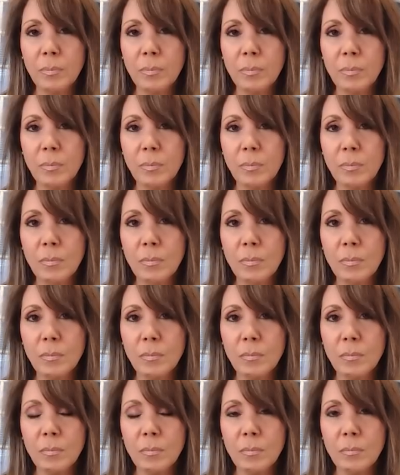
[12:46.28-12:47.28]

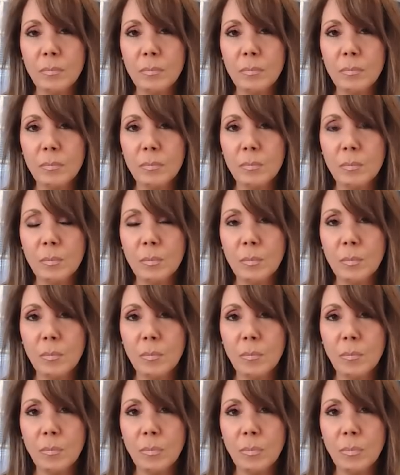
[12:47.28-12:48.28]

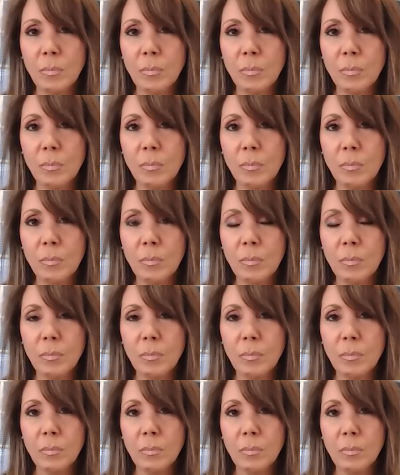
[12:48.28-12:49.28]

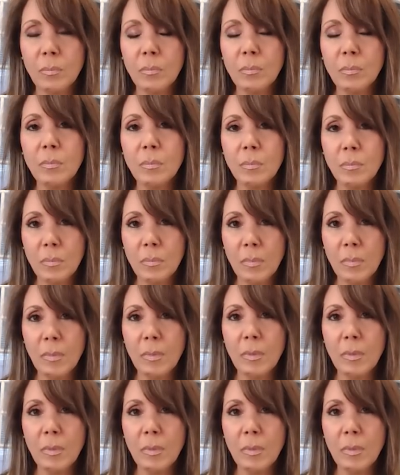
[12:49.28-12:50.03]
[no speech]